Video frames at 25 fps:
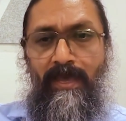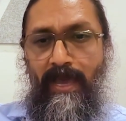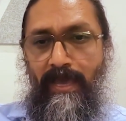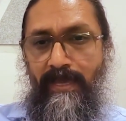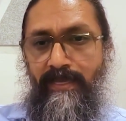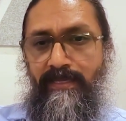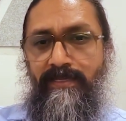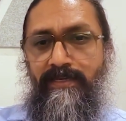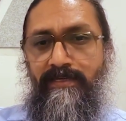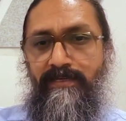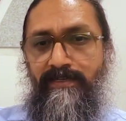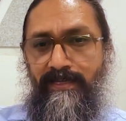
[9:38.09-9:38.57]

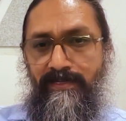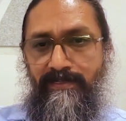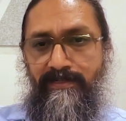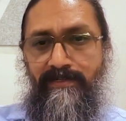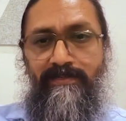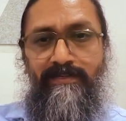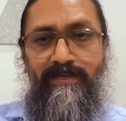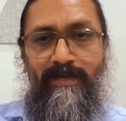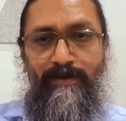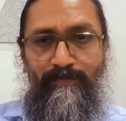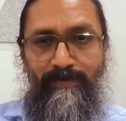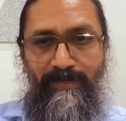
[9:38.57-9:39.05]
I can
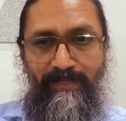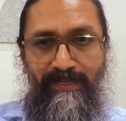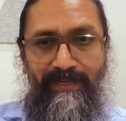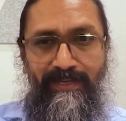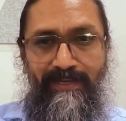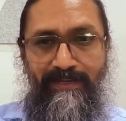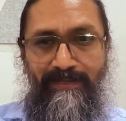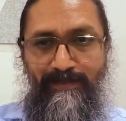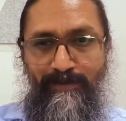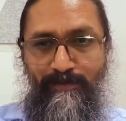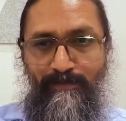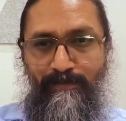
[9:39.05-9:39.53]
get it
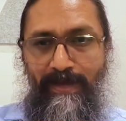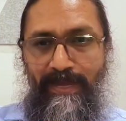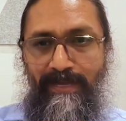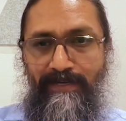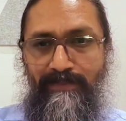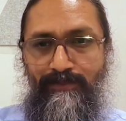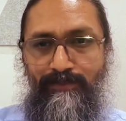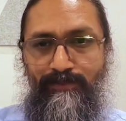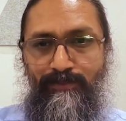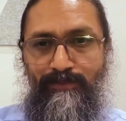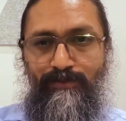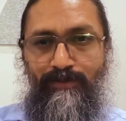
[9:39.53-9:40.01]
communicated
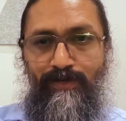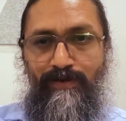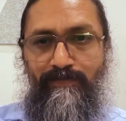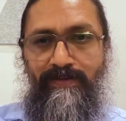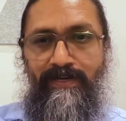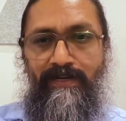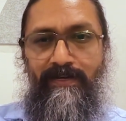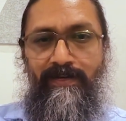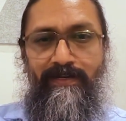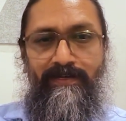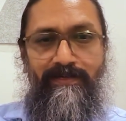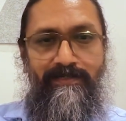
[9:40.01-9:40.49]
back to
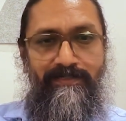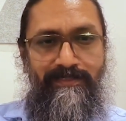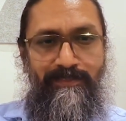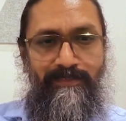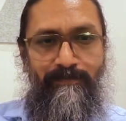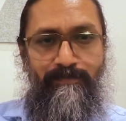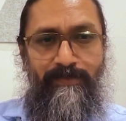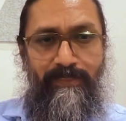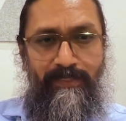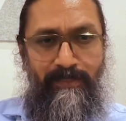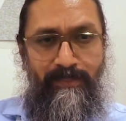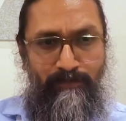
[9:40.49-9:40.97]
our
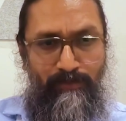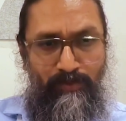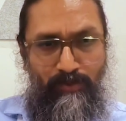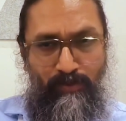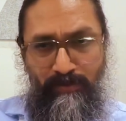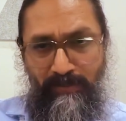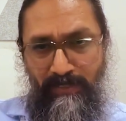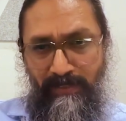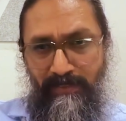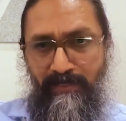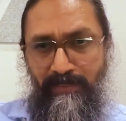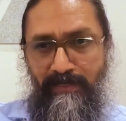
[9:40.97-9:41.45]
leadership team
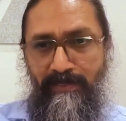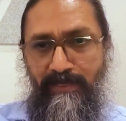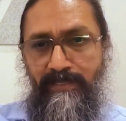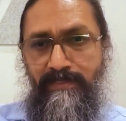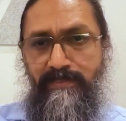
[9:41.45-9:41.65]
so that it